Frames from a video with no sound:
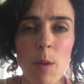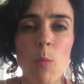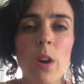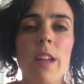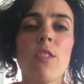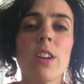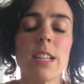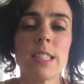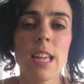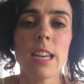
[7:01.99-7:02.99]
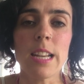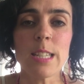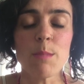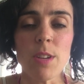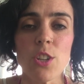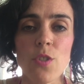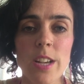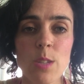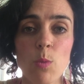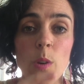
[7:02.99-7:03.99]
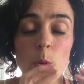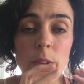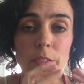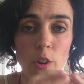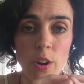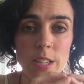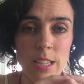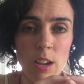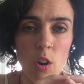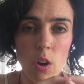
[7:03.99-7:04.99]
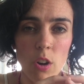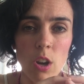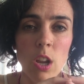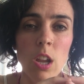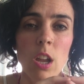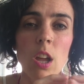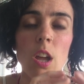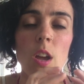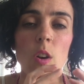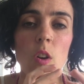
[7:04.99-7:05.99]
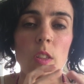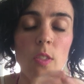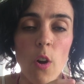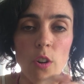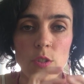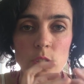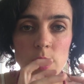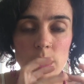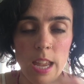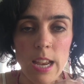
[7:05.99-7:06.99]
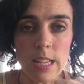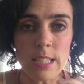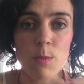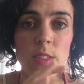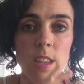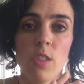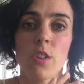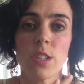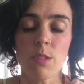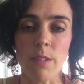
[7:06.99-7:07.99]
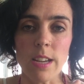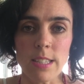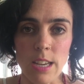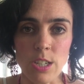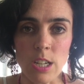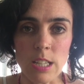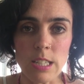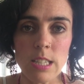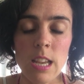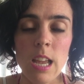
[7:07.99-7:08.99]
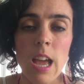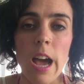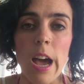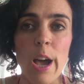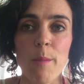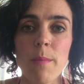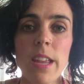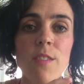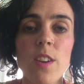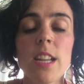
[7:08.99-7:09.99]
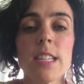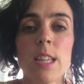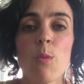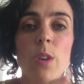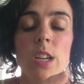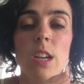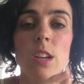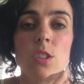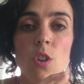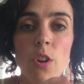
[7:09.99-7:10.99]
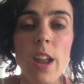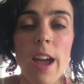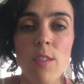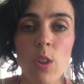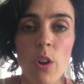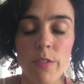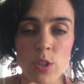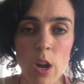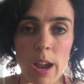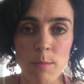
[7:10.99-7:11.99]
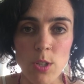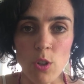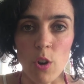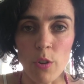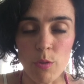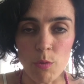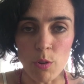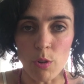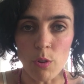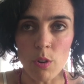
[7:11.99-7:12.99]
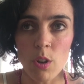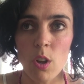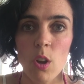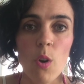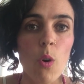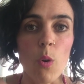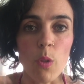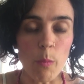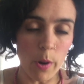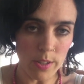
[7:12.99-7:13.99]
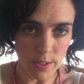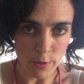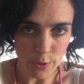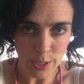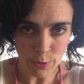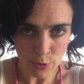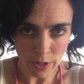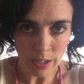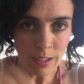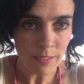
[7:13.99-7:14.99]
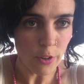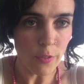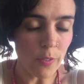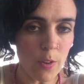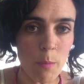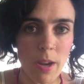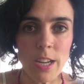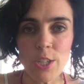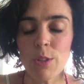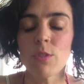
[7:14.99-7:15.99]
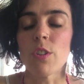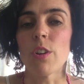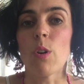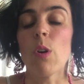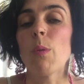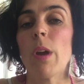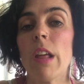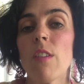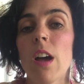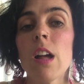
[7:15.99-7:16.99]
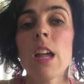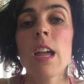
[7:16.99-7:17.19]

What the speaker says: and whatever it is that needs to be addressed, we will be focusing on those things within those 3 sessions. If it is that we don't have a lot of time to go through all the births of your children, if you've got many children or whatever,